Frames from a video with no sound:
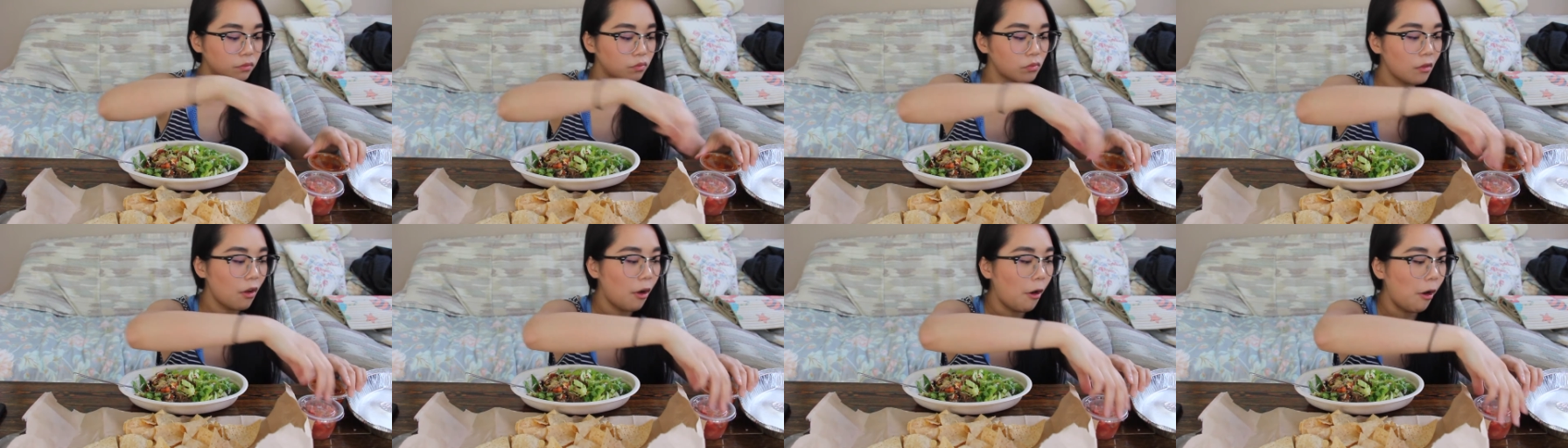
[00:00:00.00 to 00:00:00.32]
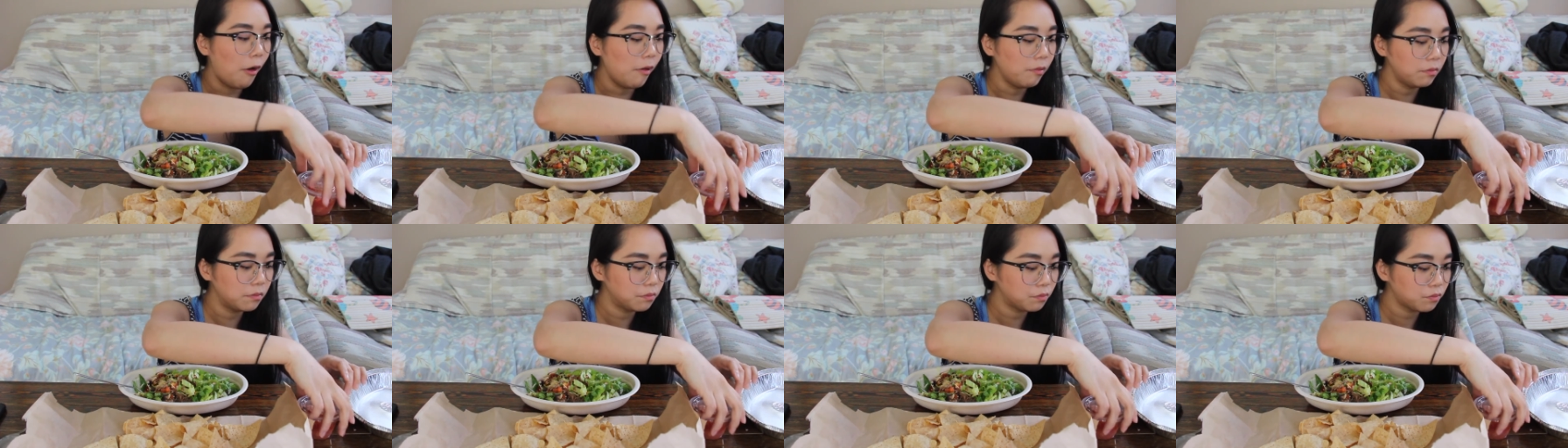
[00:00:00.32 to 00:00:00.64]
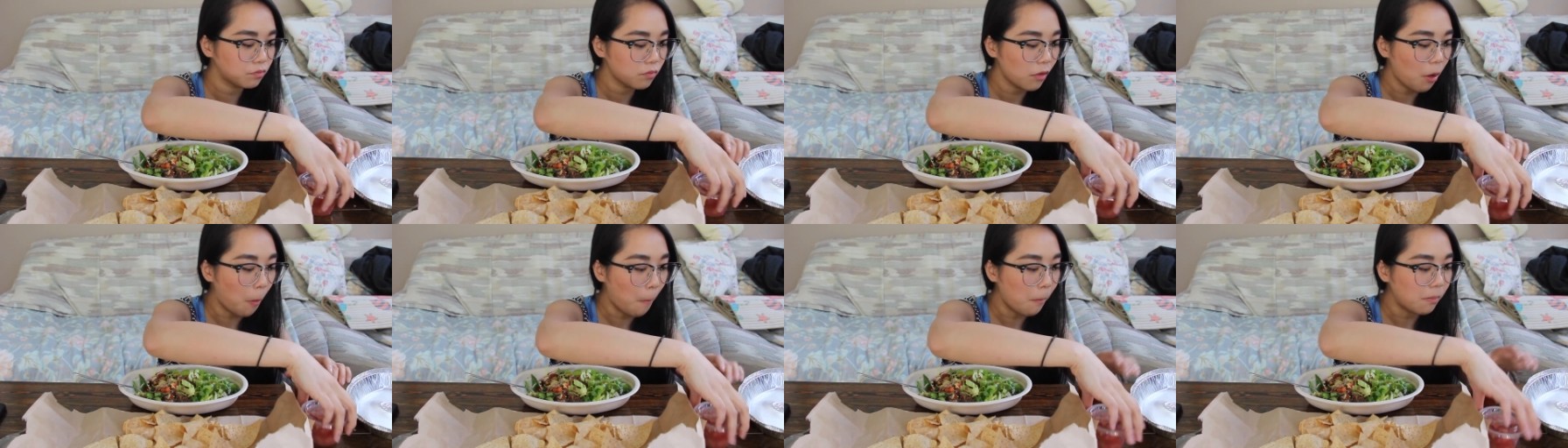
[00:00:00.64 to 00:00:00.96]
okay
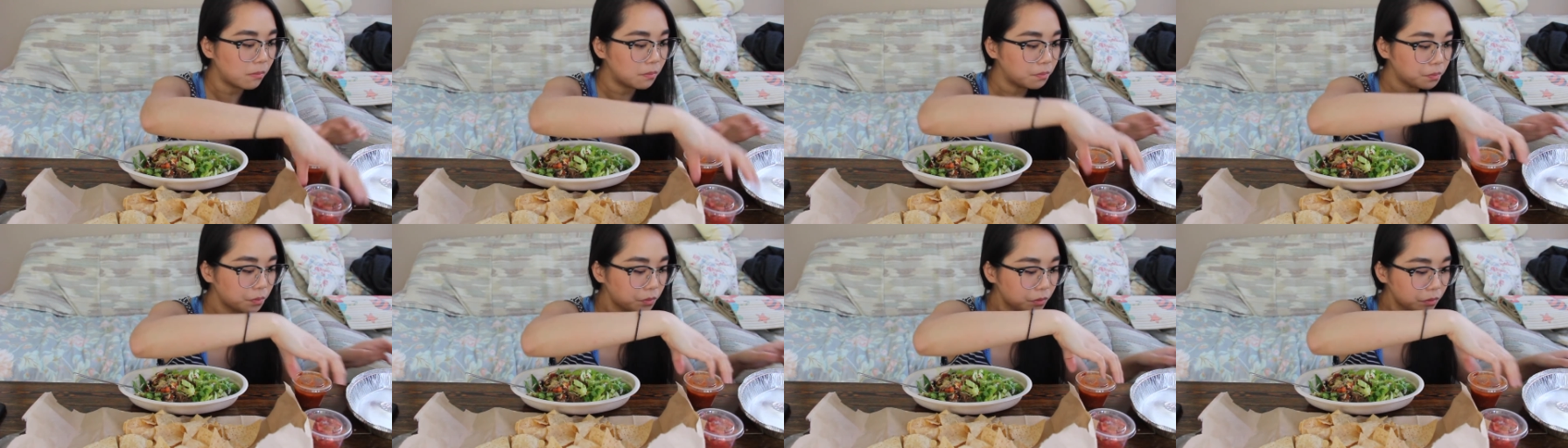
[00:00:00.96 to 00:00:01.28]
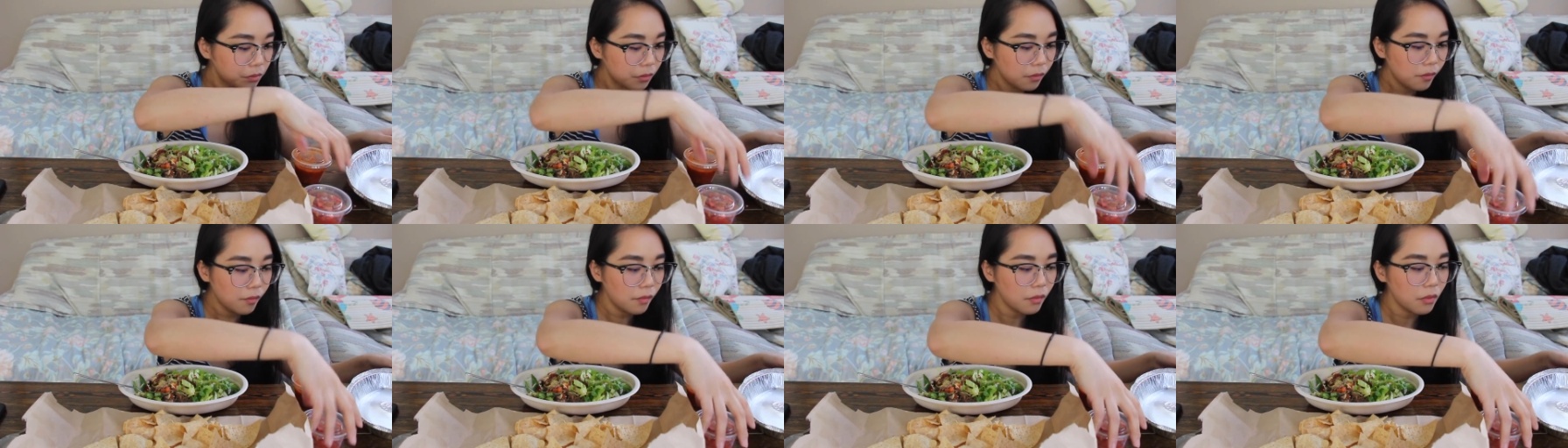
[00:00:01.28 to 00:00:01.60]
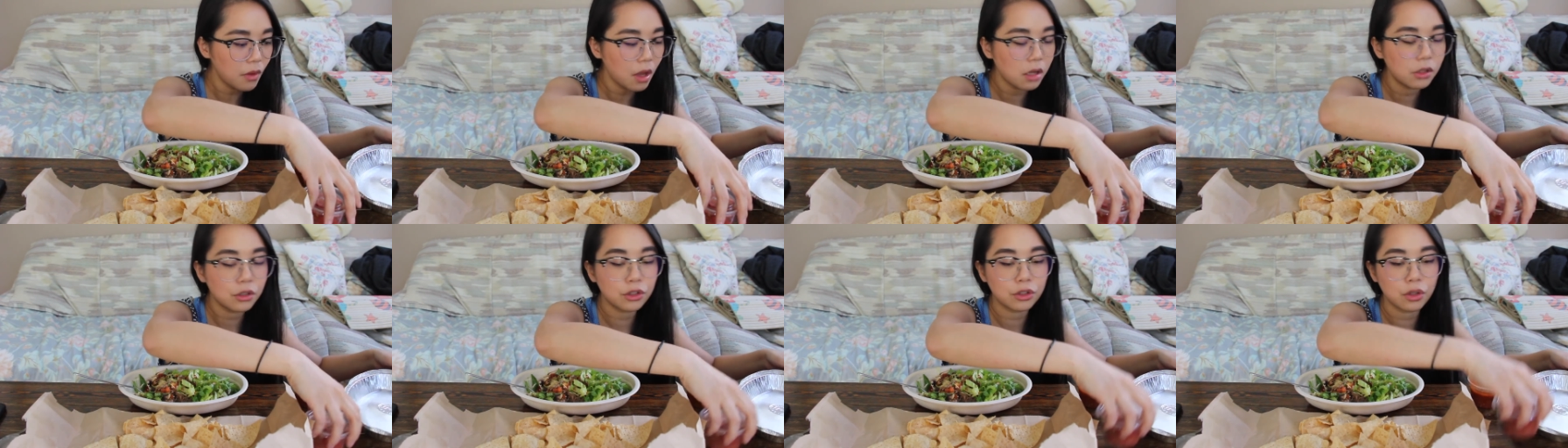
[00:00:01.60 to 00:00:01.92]

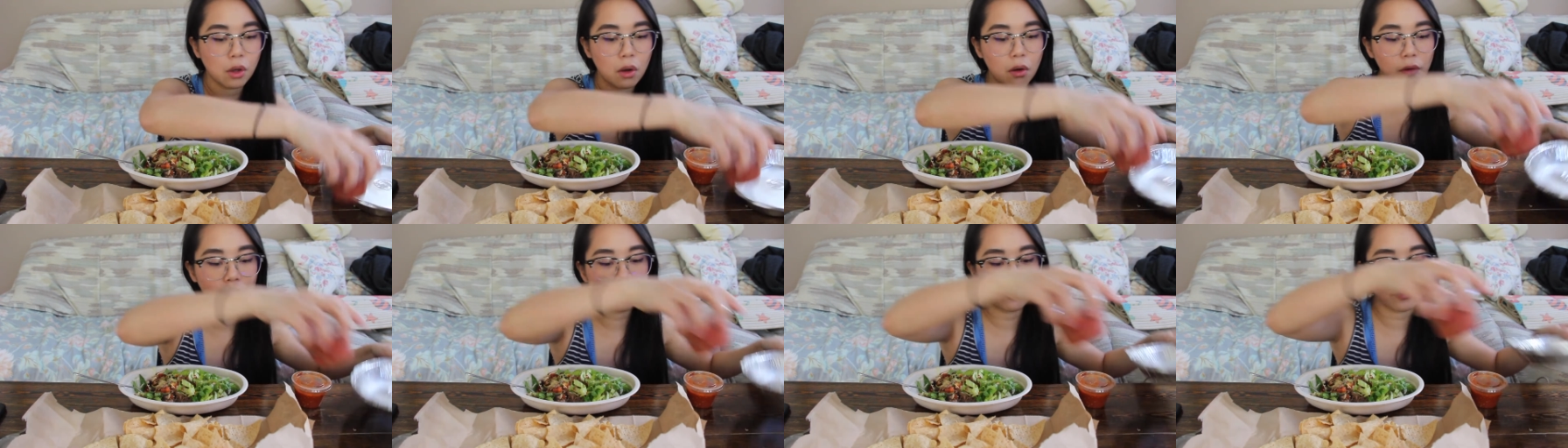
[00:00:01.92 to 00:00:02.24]
so